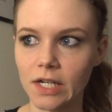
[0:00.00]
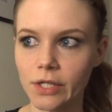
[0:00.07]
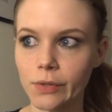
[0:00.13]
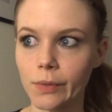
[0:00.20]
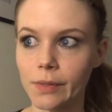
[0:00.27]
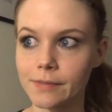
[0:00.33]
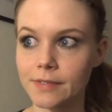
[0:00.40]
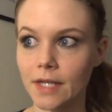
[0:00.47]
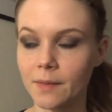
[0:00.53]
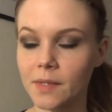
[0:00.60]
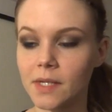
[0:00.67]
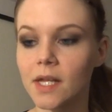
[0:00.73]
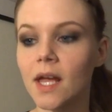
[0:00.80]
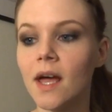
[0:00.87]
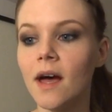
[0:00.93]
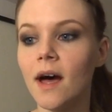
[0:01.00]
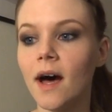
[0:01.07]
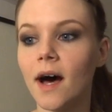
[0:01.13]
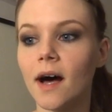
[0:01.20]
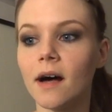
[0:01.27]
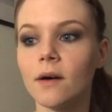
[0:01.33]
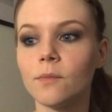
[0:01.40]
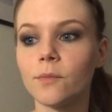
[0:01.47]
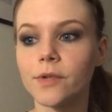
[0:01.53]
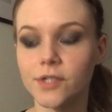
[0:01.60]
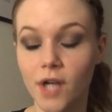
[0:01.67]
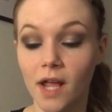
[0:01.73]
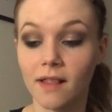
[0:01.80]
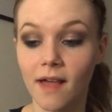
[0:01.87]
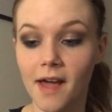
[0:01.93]
I knew what was coming, um,
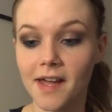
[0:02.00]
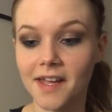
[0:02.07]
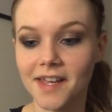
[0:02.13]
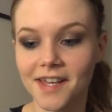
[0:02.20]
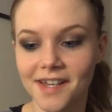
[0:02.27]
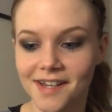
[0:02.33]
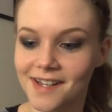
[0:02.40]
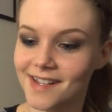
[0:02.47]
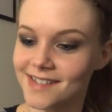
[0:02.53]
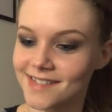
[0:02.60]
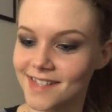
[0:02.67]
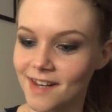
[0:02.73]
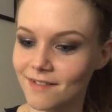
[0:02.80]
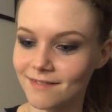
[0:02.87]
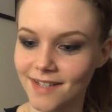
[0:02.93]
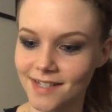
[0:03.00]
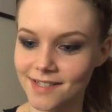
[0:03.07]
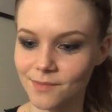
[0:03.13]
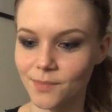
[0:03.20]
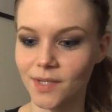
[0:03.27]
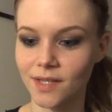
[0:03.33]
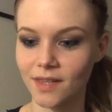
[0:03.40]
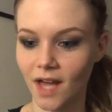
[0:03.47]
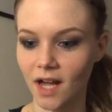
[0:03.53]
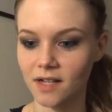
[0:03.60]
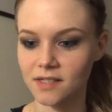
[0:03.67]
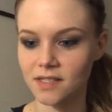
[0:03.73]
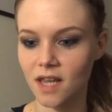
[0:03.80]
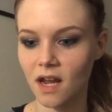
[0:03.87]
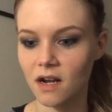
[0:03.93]
which I like because I don't like to be
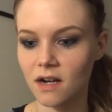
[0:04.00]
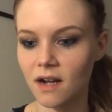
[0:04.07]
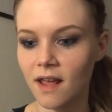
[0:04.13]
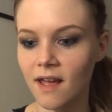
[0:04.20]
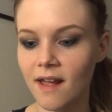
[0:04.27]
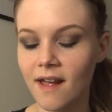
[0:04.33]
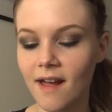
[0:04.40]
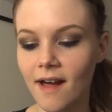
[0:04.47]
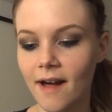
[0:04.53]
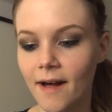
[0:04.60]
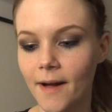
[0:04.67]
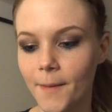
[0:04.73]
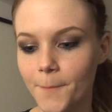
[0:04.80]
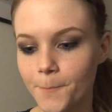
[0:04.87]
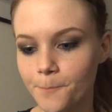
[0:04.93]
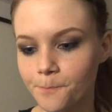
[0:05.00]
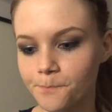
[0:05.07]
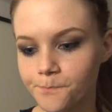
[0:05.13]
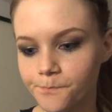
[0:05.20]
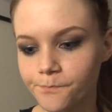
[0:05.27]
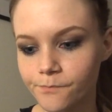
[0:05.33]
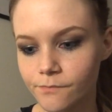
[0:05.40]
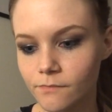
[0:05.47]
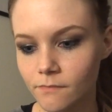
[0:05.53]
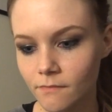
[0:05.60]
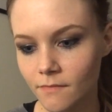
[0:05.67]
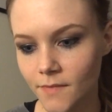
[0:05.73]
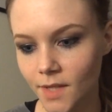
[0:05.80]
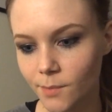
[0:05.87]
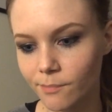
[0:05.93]
that scared. Um,
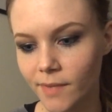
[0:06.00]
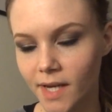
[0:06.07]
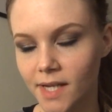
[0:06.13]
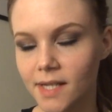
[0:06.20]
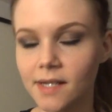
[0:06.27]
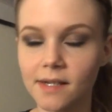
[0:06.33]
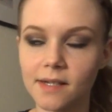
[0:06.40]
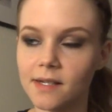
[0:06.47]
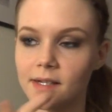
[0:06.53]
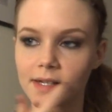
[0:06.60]
but...